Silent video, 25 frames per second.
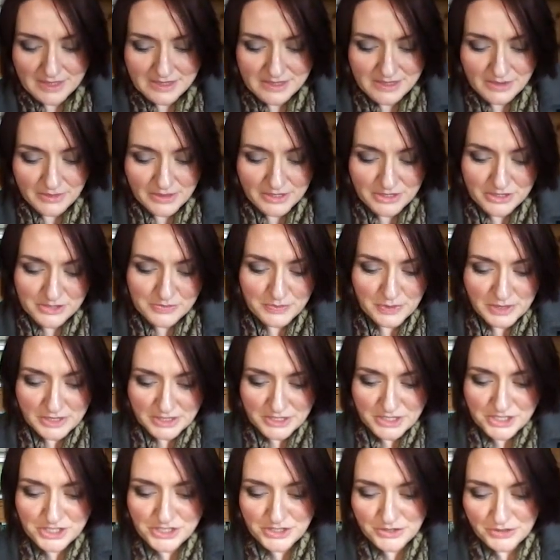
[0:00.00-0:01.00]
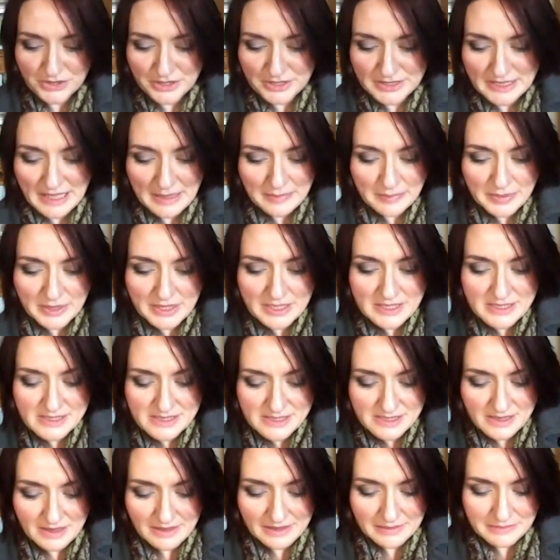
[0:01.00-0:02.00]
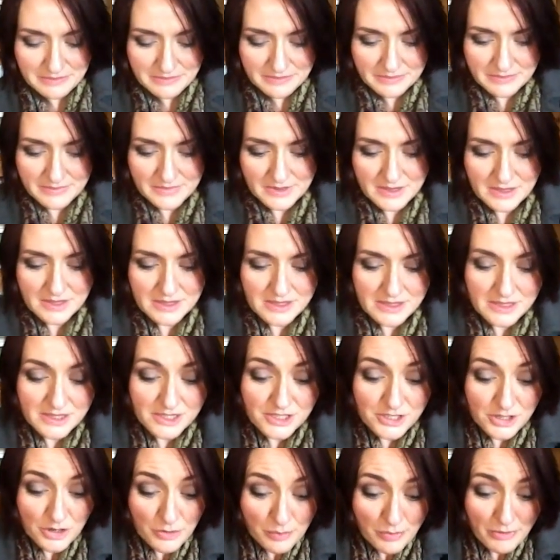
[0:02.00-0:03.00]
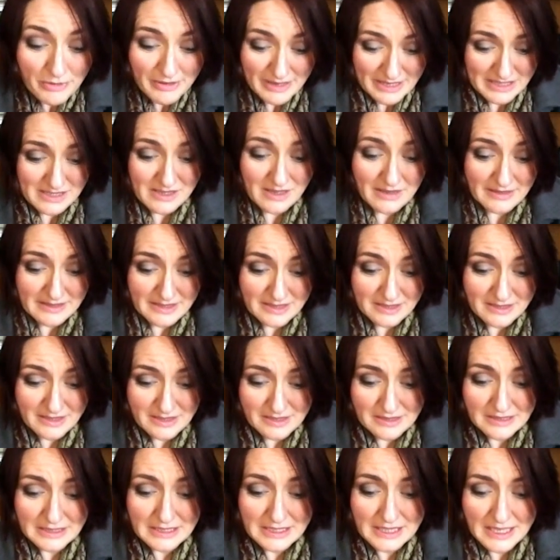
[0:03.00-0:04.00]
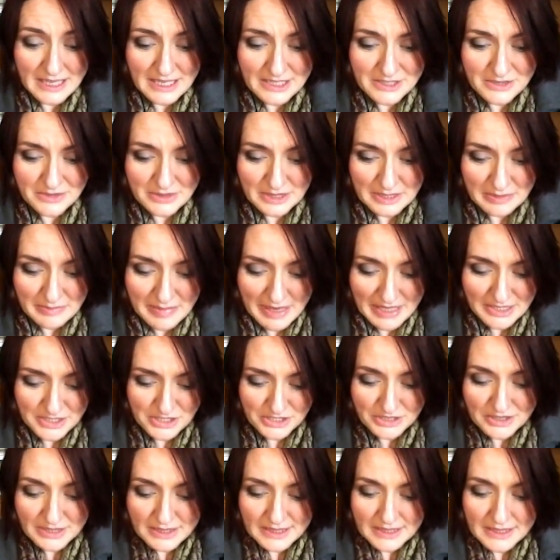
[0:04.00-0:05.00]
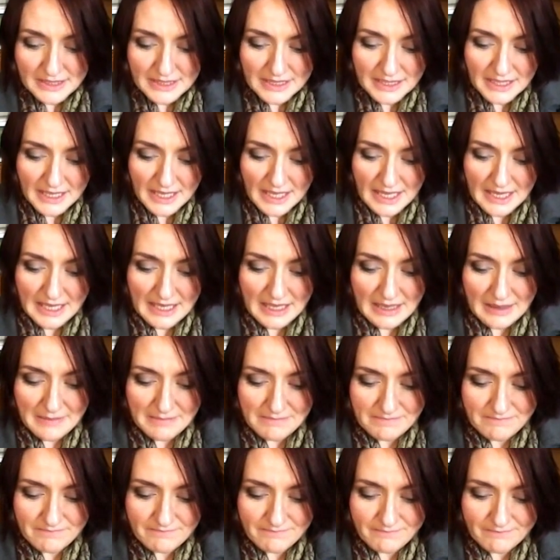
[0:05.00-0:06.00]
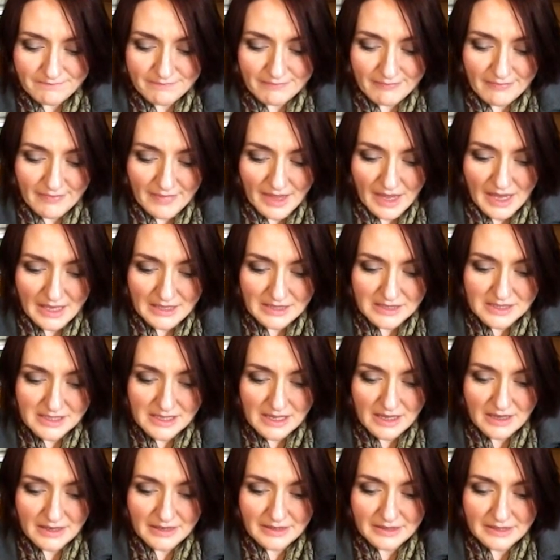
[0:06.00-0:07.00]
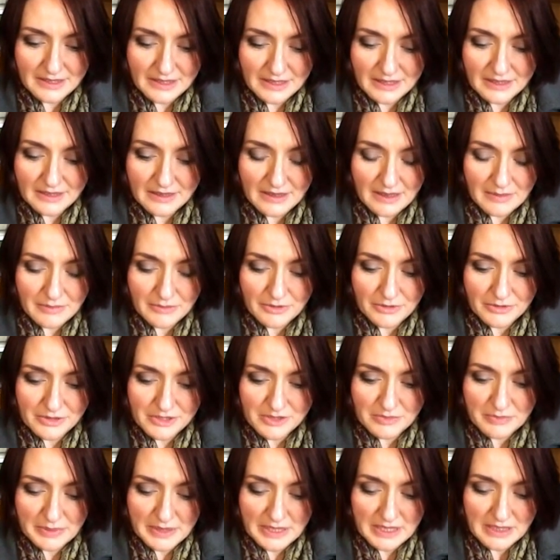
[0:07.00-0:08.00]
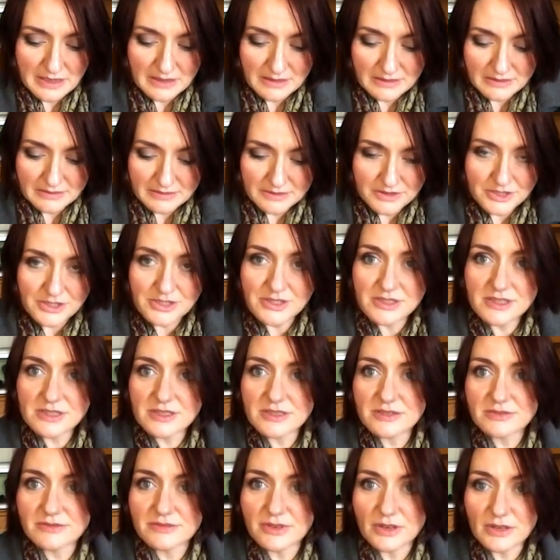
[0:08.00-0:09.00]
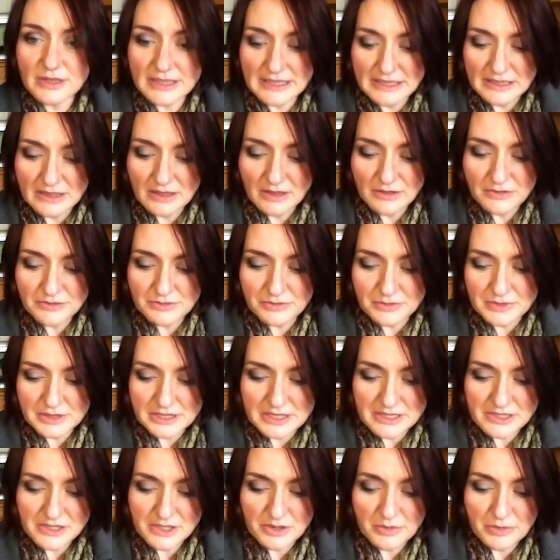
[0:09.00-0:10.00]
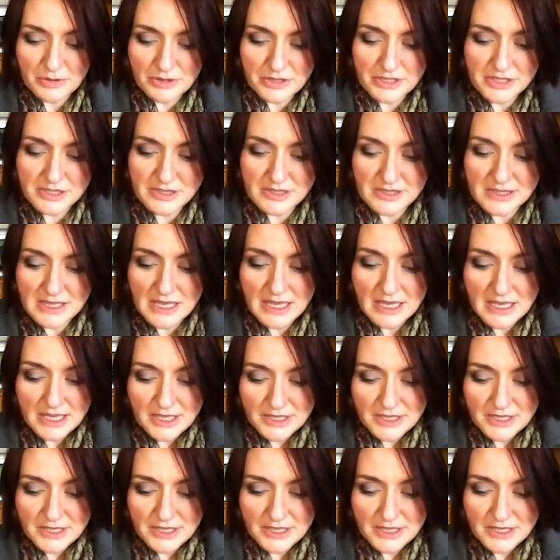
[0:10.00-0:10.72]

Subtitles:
So I just wanted to show you that because I'm super excited, as you can imagine. And I think I'm going to be just falling in love with these new brushes.